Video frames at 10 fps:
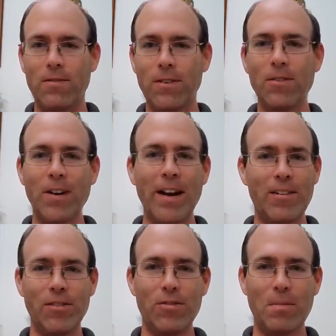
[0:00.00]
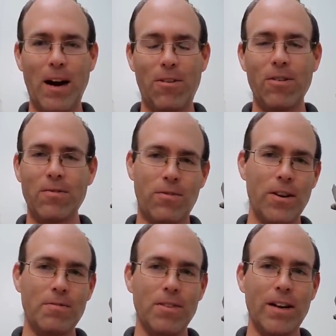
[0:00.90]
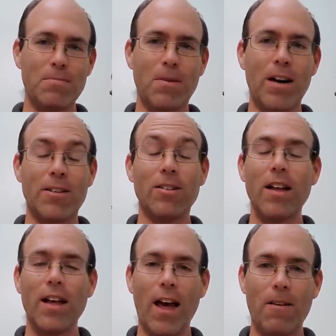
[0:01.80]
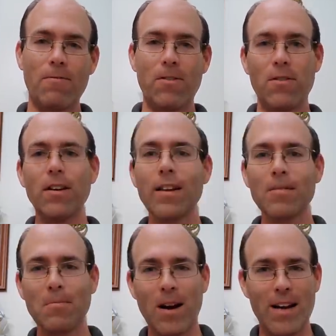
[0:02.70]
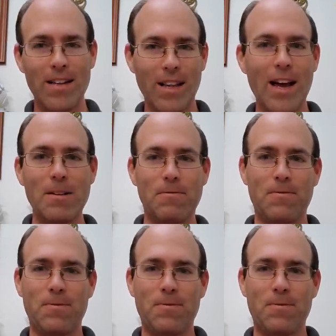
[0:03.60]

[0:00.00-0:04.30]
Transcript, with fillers: flown a glow-powered free flight model ever in my life.